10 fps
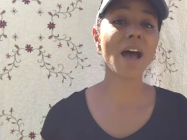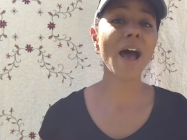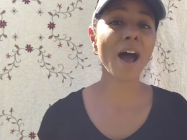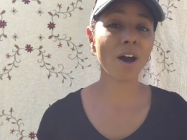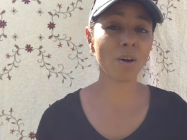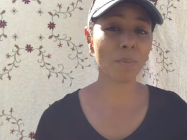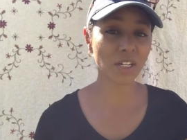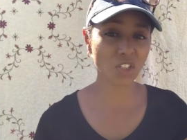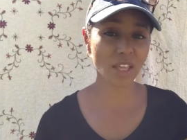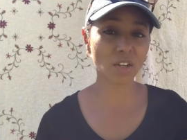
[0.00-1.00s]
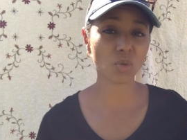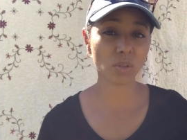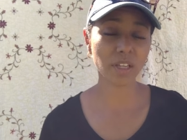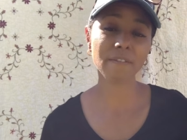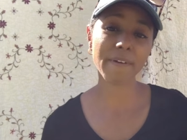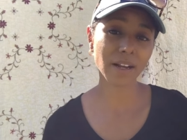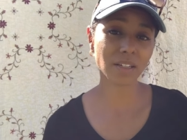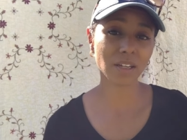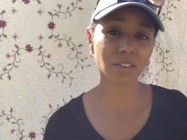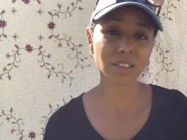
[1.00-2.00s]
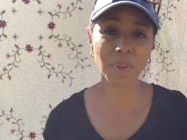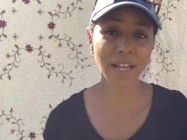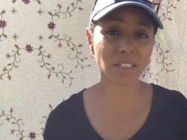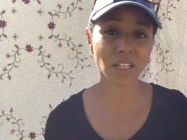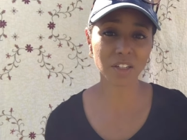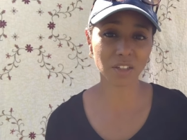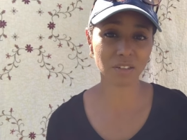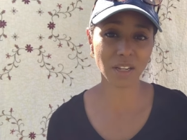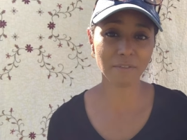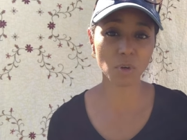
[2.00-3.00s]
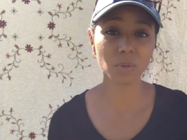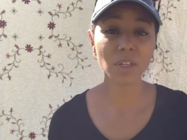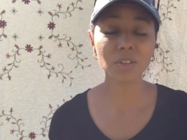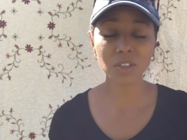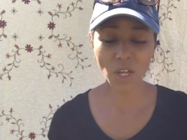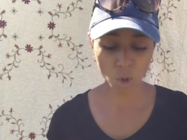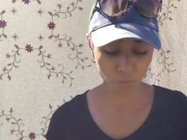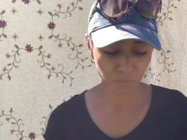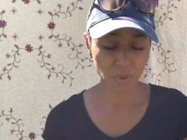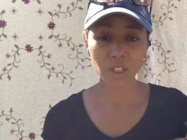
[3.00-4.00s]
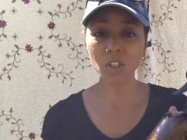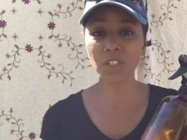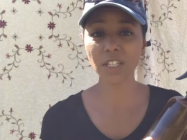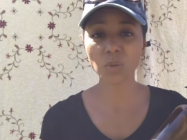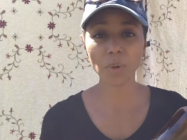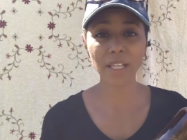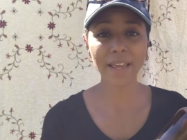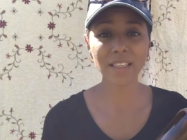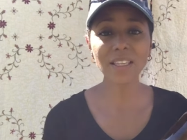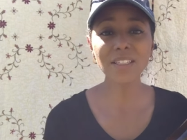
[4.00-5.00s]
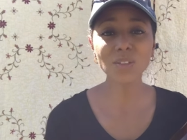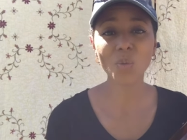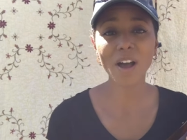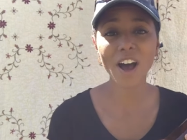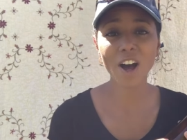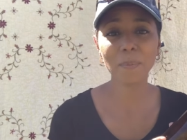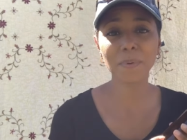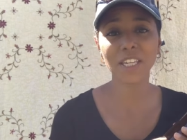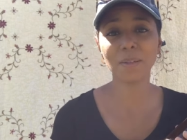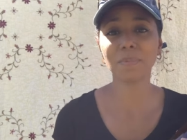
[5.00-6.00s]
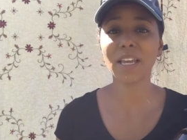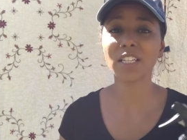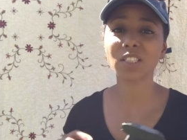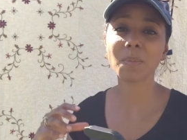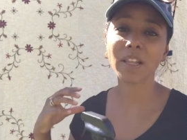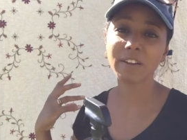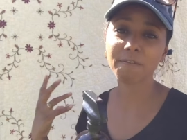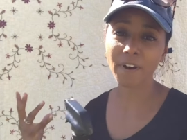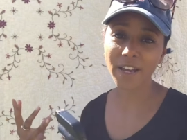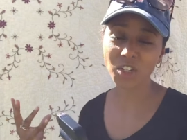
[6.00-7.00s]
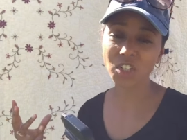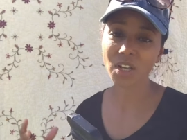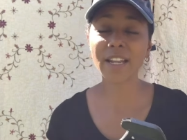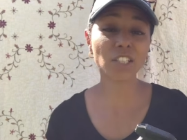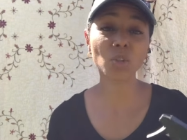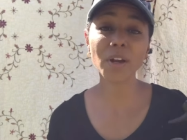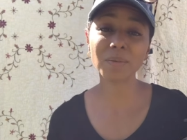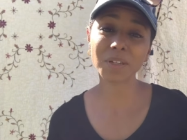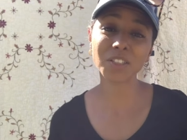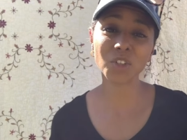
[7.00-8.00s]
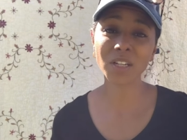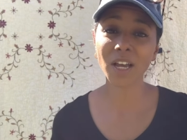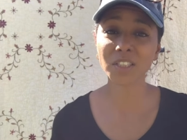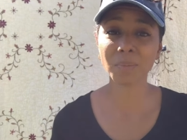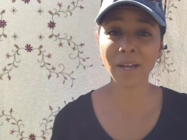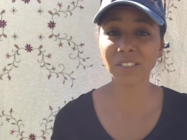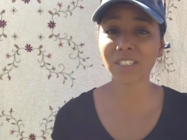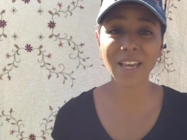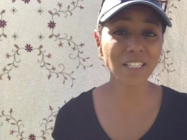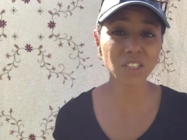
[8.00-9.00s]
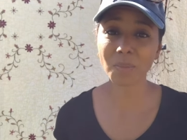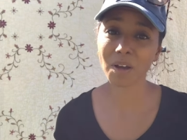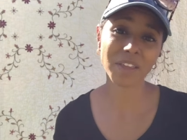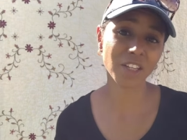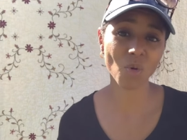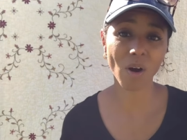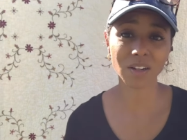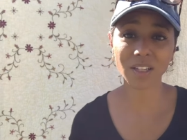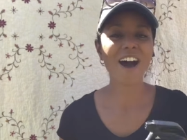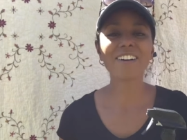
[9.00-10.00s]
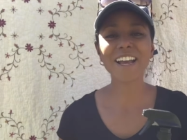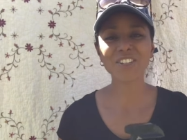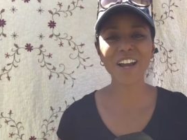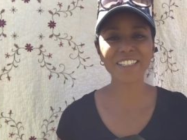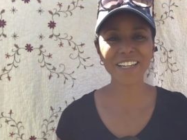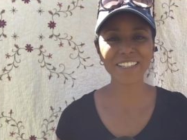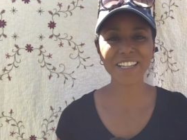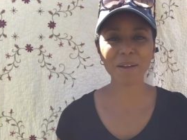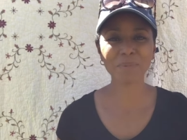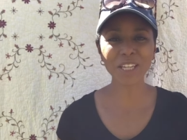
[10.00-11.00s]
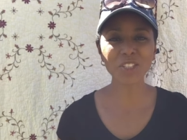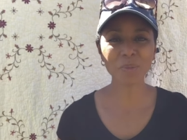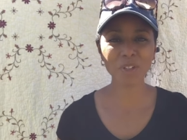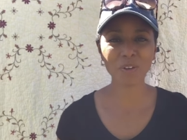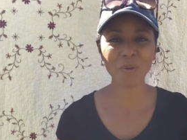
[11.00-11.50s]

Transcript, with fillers: how much they truly affect us at a cellular level. So using a spray like this will help keep things smelling fresh. And it's great because you can customize it to any smell that you want. I'll catch you guys next time. Thank you so much for